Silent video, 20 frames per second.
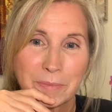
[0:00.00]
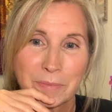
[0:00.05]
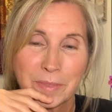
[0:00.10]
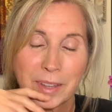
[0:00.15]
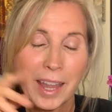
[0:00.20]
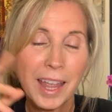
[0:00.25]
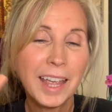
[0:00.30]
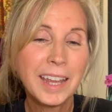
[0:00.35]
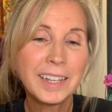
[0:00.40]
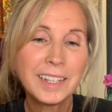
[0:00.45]

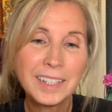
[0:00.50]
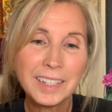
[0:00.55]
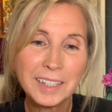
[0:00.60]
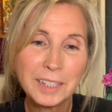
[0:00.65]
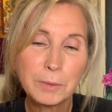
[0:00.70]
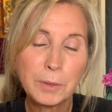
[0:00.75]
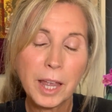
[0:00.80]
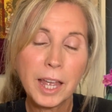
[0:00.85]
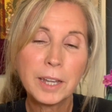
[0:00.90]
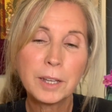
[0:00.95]

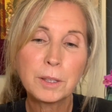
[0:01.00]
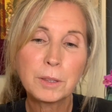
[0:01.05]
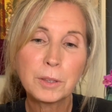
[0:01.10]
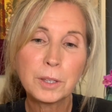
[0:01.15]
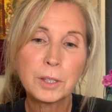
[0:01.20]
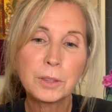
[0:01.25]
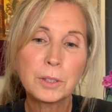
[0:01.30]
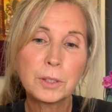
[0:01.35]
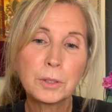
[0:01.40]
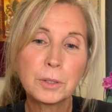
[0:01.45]

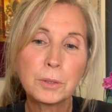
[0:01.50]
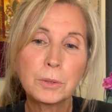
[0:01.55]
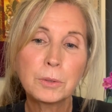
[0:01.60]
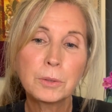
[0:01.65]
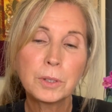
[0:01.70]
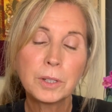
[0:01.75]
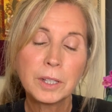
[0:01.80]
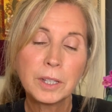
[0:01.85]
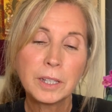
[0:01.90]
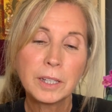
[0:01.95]
Anything that
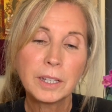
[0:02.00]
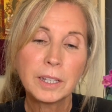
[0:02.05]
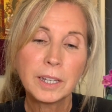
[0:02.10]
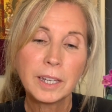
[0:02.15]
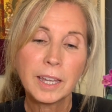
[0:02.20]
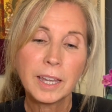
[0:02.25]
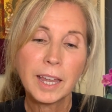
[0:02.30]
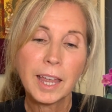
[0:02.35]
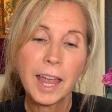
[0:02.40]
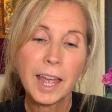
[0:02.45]

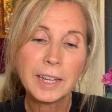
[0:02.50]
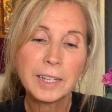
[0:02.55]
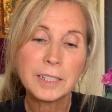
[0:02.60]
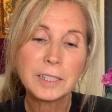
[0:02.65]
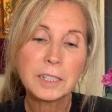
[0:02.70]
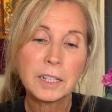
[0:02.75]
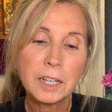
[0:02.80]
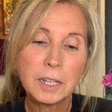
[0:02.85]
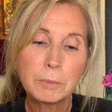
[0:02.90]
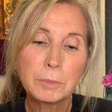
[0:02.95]

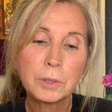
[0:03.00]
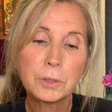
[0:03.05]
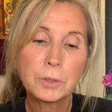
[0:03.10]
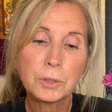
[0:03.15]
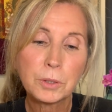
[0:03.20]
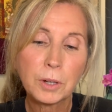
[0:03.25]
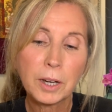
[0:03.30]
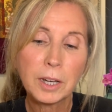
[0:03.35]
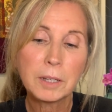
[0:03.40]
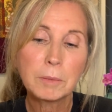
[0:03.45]
anytime you
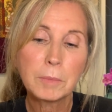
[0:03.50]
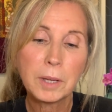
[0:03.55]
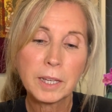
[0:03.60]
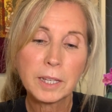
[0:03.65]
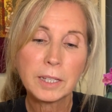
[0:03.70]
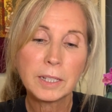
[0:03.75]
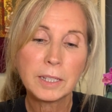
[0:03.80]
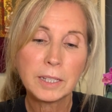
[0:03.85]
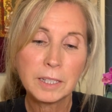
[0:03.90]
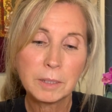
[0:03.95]
try and make
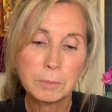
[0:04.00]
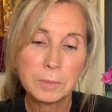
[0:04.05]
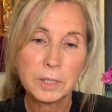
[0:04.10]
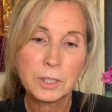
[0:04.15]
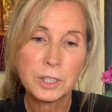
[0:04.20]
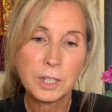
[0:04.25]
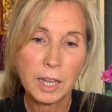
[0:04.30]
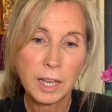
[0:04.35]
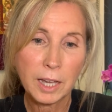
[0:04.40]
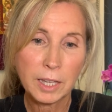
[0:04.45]
an
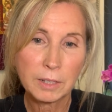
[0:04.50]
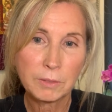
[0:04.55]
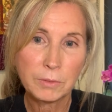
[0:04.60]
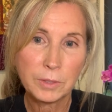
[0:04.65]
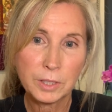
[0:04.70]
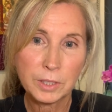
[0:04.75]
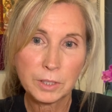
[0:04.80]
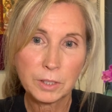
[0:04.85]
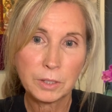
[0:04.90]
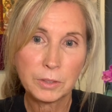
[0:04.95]
image out of
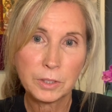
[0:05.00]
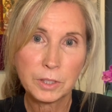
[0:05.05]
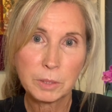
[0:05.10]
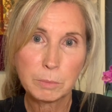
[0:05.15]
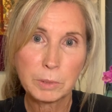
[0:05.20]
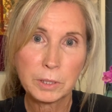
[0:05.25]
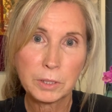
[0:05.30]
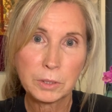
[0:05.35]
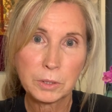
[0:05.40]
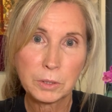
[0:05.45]
this on the
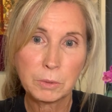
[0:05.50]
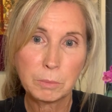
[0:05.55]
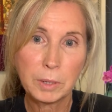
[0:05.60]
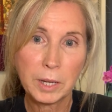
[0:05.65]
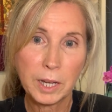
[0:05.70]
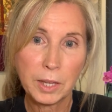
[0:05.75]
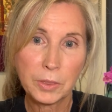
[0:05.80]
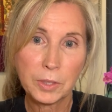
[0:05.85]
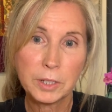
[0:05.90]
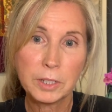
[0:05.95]
spiritual
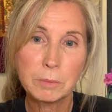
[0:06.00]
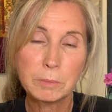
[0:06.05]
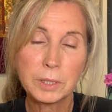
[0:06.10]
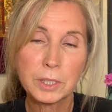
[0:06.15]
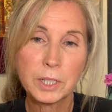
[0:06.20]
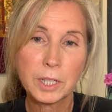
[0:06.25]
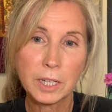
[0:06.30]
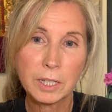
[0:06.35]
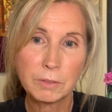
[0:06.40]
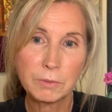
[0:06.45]
path, an image
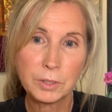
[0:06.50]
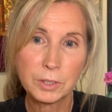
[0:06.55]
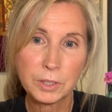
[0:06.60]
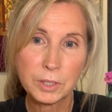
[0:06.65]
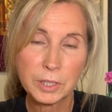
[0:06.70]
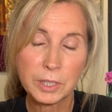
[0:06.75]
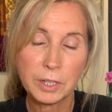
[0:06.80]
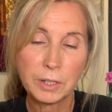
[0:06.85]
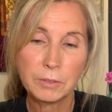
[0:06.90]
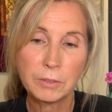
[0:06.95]
out of
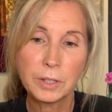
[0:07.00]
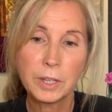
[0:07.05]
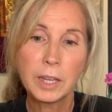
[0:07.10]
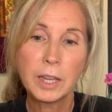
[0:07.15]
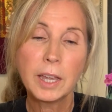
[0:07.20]
yourself,